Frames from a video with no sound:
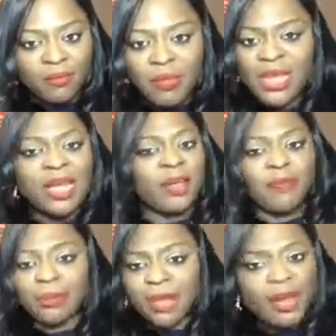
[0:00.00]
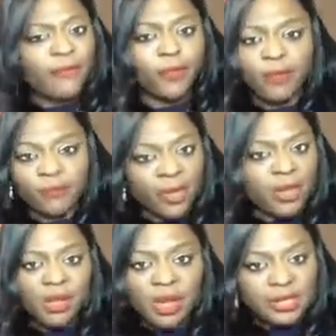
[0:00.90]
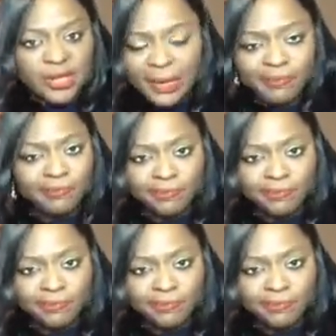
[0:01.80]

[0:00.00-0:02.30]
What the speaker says: May not have been married for a very long time,